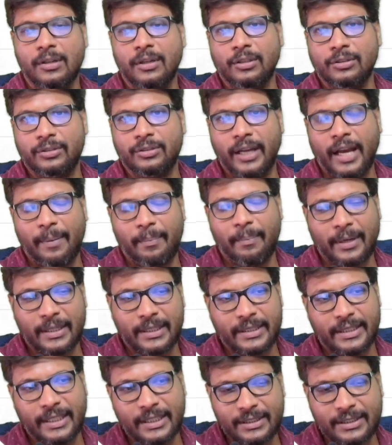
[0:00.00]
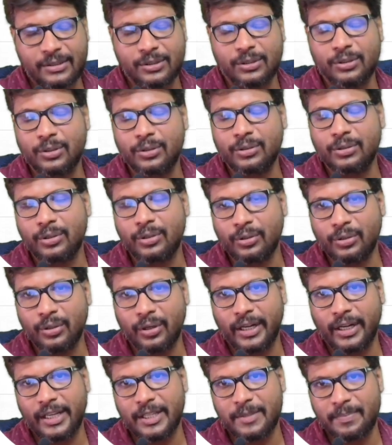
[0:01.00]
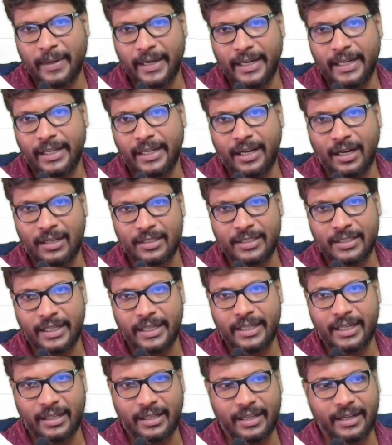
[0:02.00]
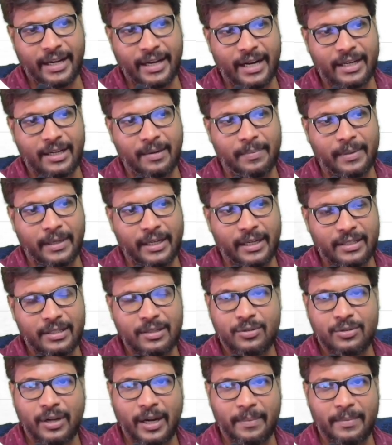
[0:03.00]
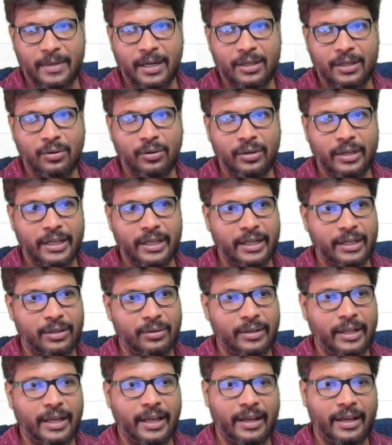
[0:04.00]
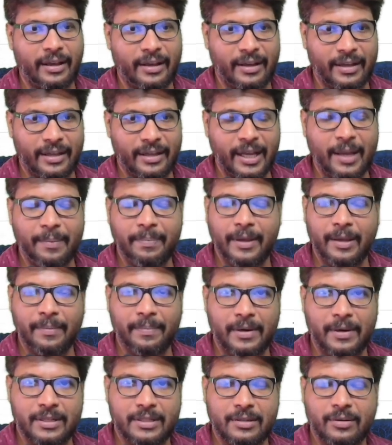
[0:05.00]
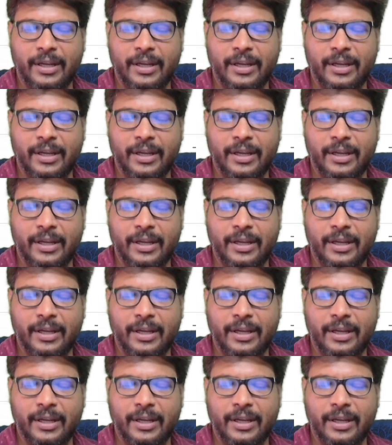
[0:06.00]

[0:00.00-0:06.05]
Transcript: So but this tutorial is mainly concentrate on the React application, so I am not going into the API part.